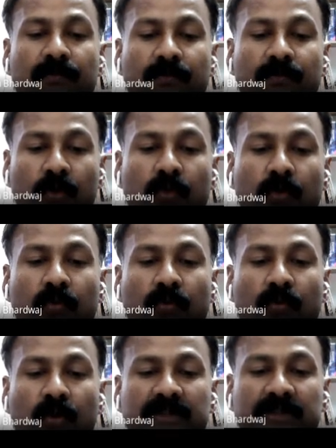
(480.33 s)
wool
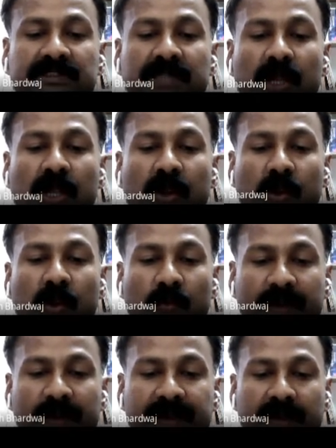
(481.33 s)
was
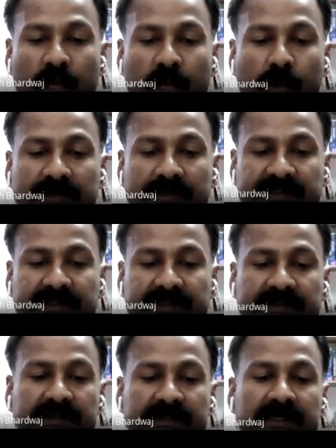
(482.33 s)
vitreous.
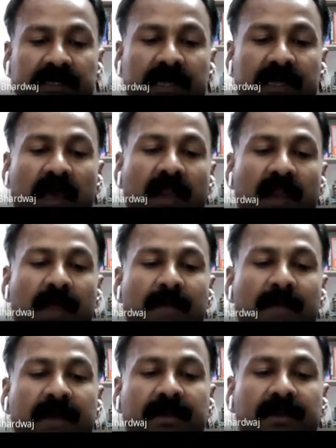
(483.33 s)
An
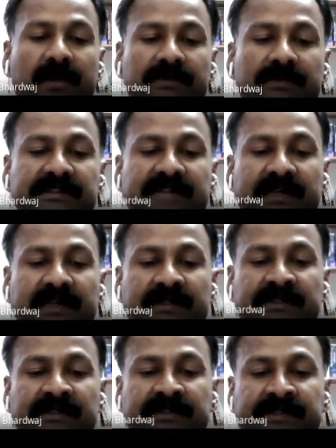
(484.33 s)
American
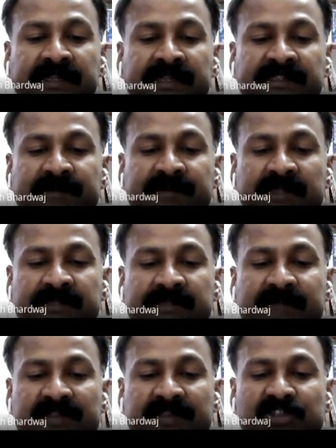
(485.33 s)
scientist statesman,
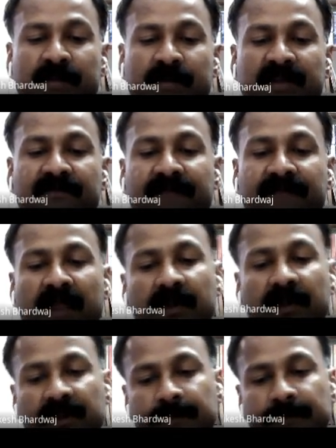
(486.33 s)
Benjamin
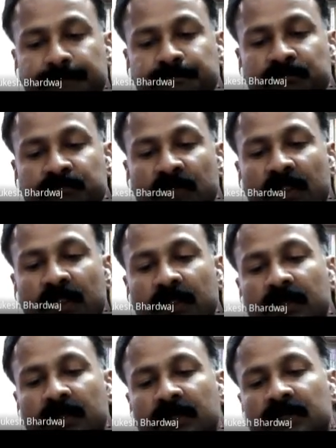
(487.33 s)
Franklin,
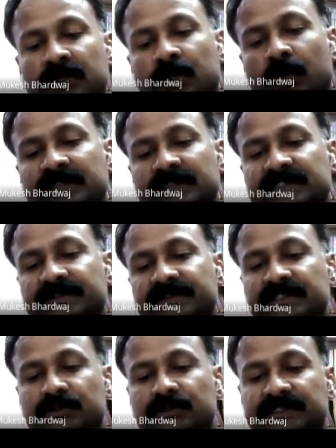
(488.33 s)

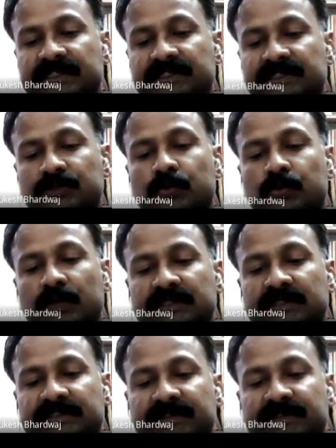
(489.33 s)
1706 to
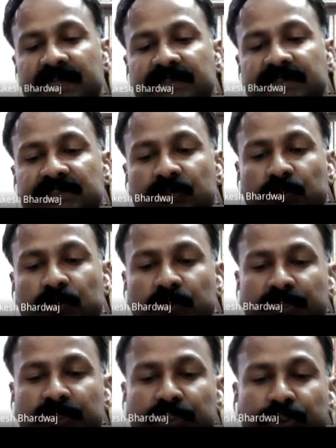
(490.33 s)
1790,
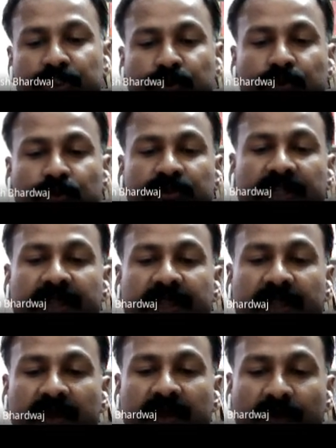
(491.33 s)
introduced
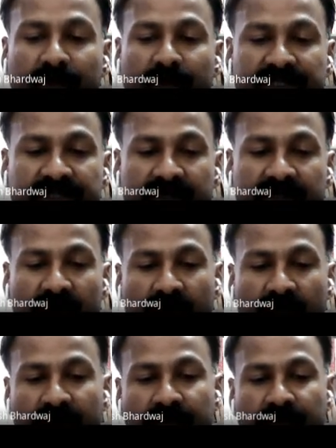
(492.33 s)
a convention
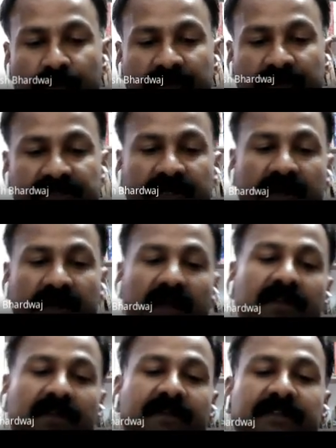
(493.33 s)
according to which the
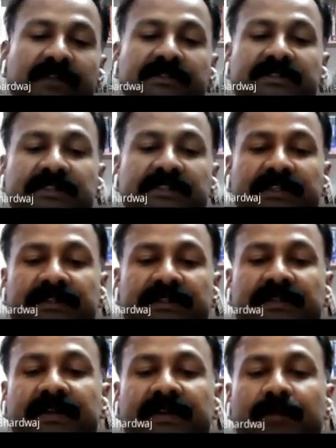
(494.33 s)
kind of electricity
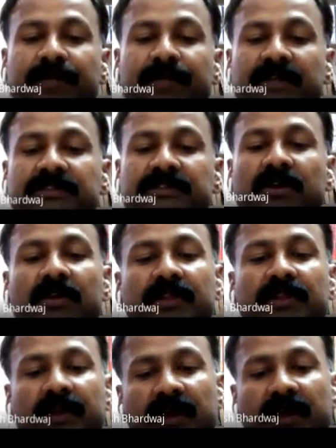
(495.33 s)
that appears on
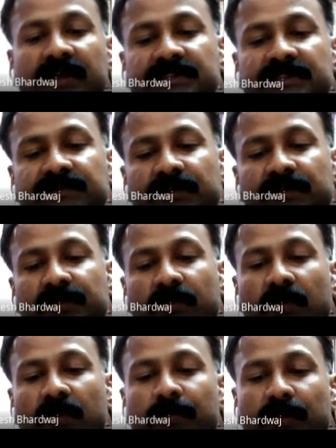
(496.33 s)
the glass will be
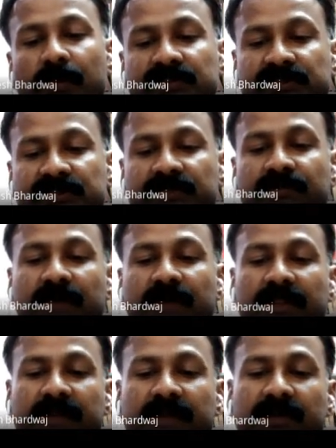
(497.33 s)
called positive,
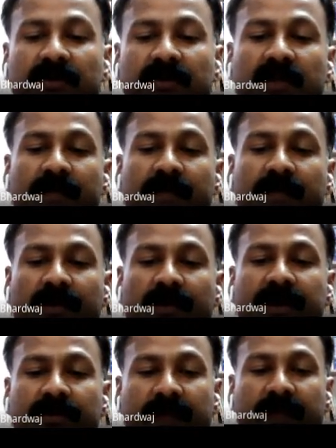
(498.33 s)
while that on
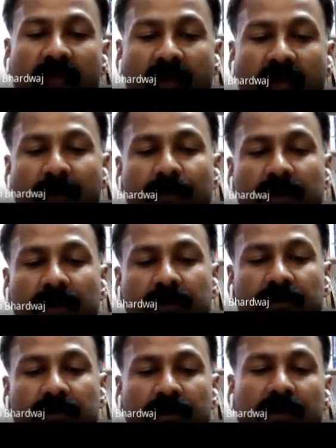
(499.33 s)
ebonite or amber,
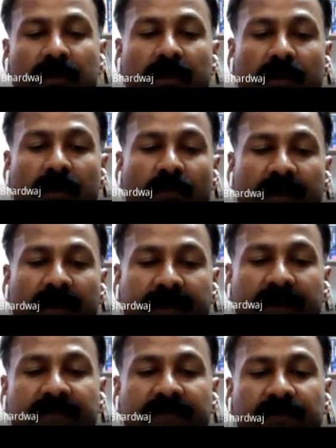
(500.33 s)
when
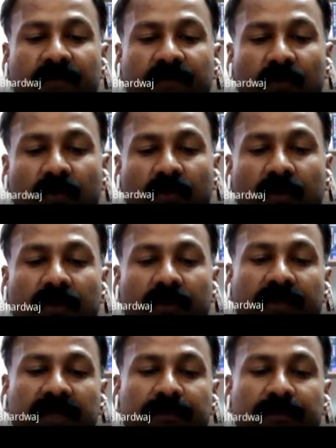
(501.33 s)
rubbed with wool,
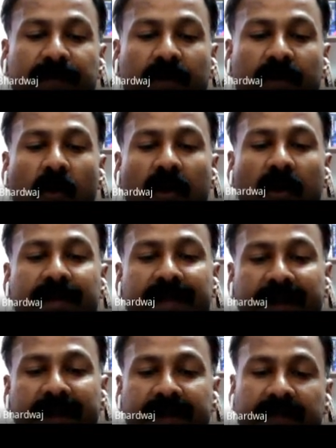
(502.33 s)
will be called
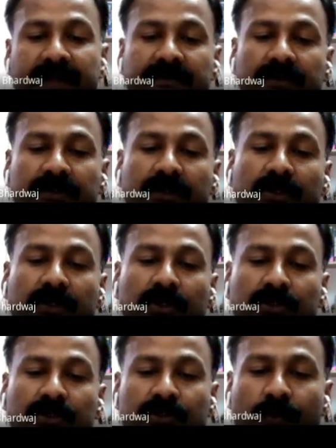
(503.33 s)
negative.
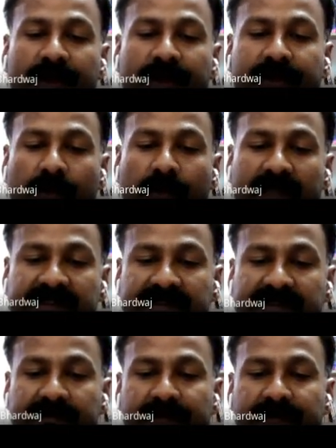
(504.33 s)
So vitreous
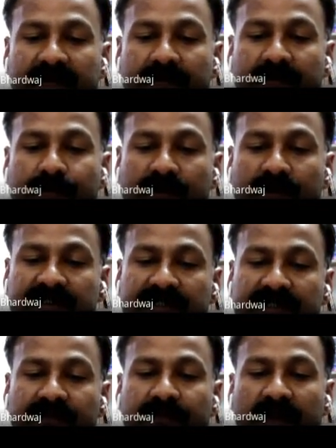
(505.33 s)
become
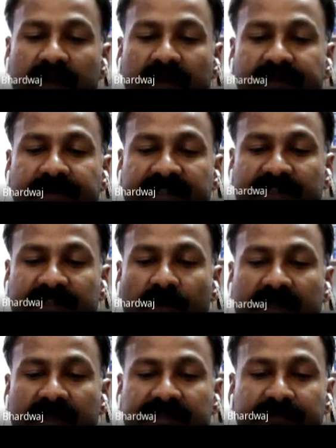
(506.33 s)
positive while
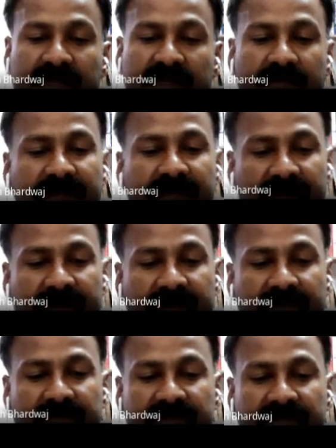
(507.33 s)
resinoids become
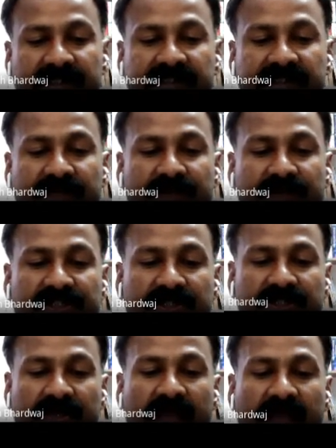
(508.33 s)
negative. This
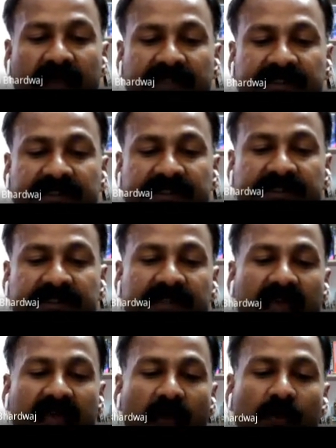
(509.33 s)
convention has
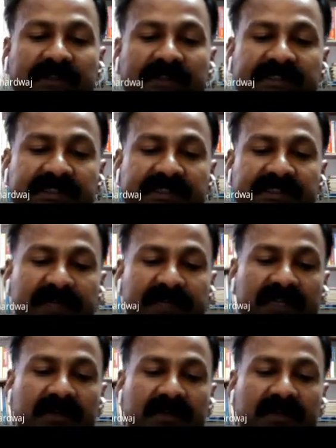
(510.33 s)
ever since been